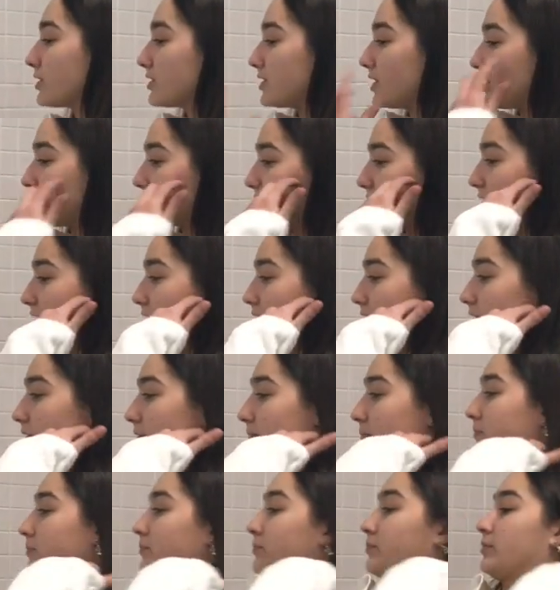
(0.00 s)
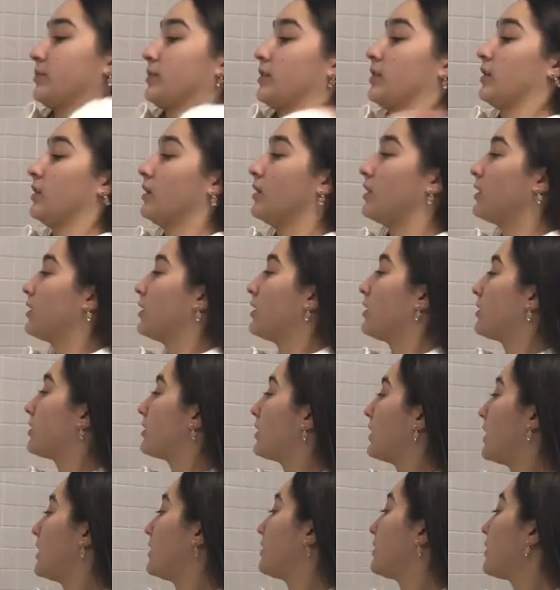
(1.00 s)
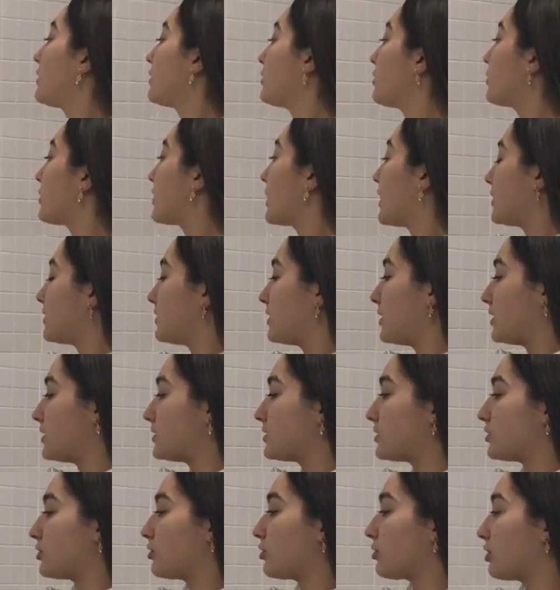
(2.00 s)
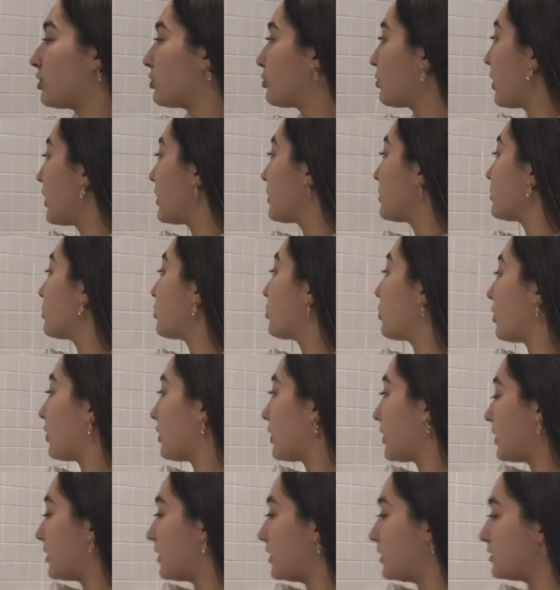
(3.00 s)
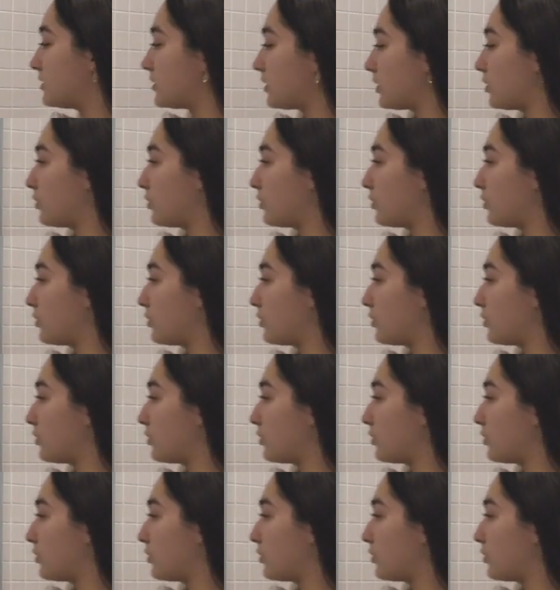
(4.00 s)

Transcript: 16. Then that you get this, you rewrite where is the